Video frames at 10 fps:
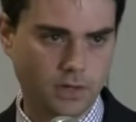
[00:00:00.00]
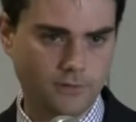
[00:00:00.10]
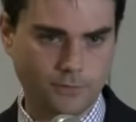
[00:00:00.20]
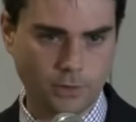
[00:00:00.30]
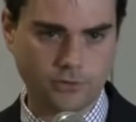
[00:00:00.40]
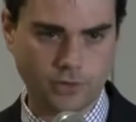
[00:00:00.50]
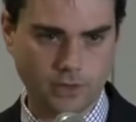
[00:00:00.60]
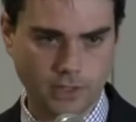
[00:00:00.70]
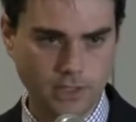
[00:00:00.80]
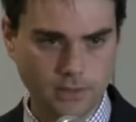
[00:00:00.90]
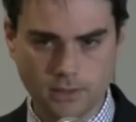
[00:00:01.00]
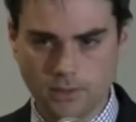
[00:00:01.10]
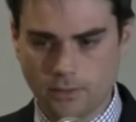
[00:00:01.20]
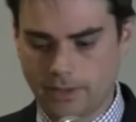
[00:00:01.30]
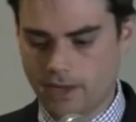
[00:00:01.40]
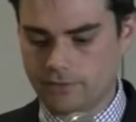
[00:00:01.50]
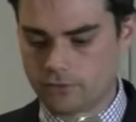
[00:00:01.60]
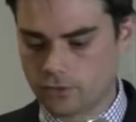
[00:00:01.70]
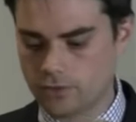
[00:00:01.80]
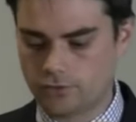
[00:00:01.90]
Unfortunately, we have an
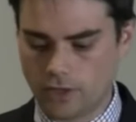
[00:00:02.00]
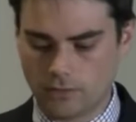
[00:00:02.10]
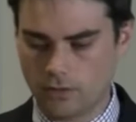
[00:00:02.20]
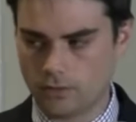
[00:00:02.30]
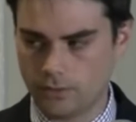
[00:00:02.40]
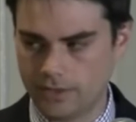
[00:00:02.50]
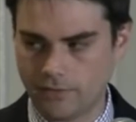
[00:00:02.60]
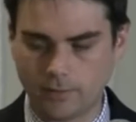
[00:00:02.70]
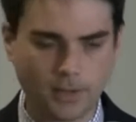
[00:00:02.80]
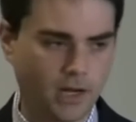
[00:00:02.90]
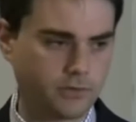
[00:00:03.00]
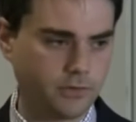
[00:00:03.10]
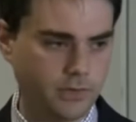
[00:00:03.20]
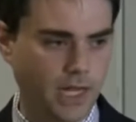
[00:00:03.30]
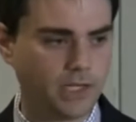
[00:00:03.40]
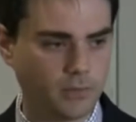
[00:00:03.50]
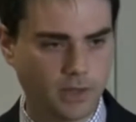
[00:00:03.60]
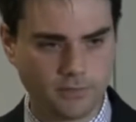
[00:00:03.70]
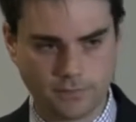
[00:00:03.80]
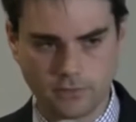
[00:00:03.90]
attorney general who would never prosecute
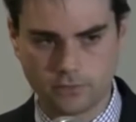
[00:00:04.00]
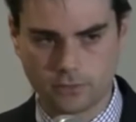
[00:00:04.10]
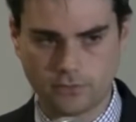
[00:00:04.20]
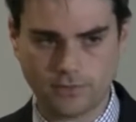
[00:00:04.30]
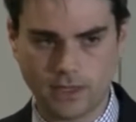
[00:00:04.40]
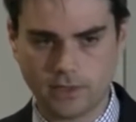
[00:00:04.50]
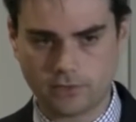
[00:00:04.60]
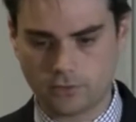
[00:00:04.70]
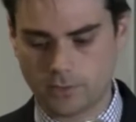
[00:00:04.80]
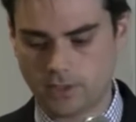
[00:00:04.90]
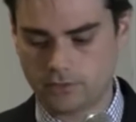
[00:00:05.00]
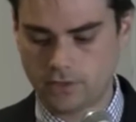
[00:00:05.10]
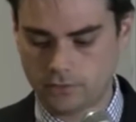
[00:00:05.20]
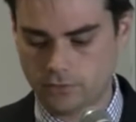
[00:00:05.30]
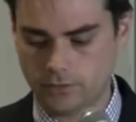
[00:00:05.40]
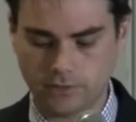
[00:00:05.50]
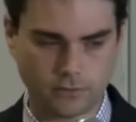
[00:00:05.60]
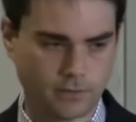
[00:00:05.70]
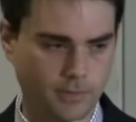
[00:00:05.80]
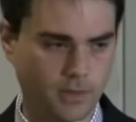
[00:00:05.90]
anyone for these sorts of violations because he too
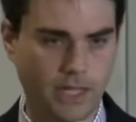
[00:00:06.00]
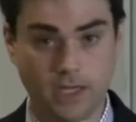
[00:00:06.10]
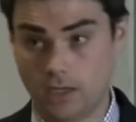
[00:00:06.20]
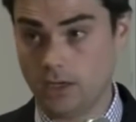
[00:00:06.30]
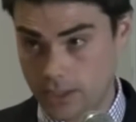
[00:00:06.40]
is a criminal and